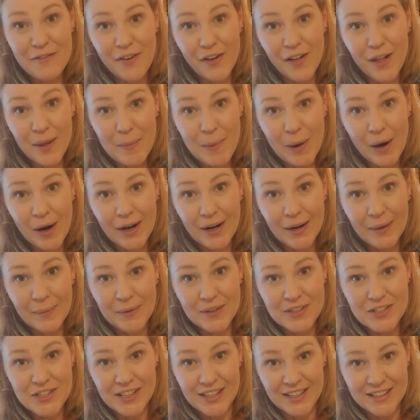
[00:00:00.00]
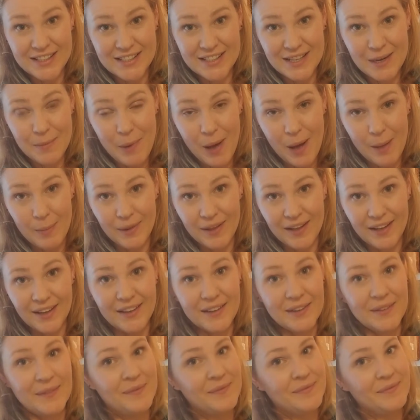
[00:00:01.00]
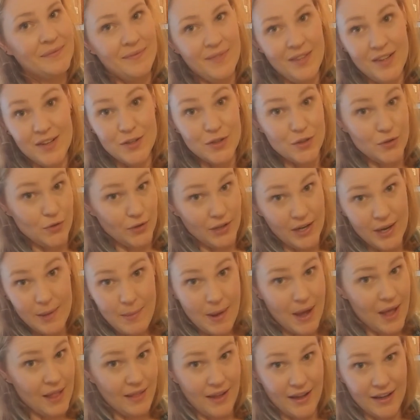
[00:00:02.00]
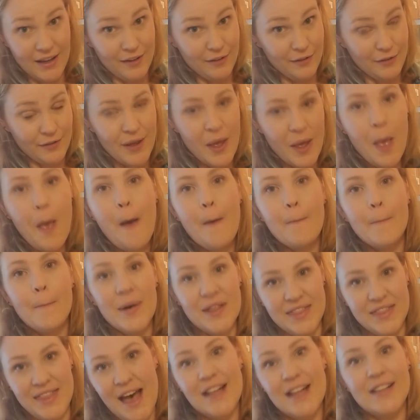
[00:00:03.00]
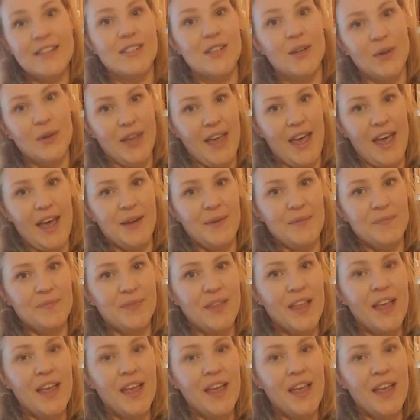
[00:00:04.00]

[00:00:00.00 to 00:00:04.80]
fall apart when she gets into public. Story of my life, but that's okay.